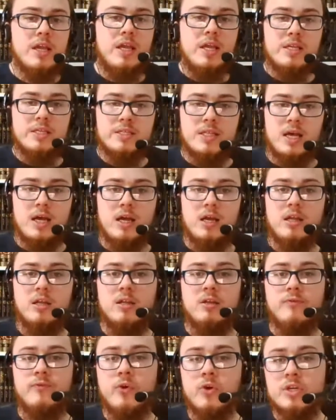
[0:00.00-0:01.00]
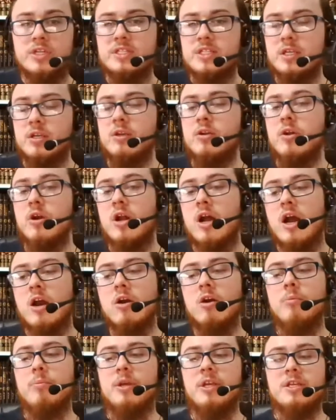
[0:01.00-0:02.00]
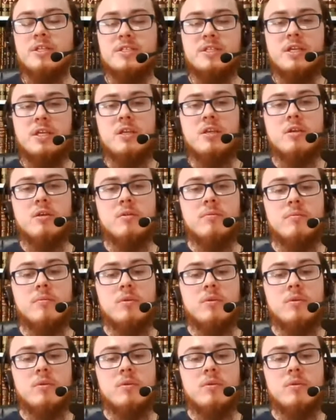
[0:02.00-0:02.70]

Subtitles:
is that focusing on Arabic is key.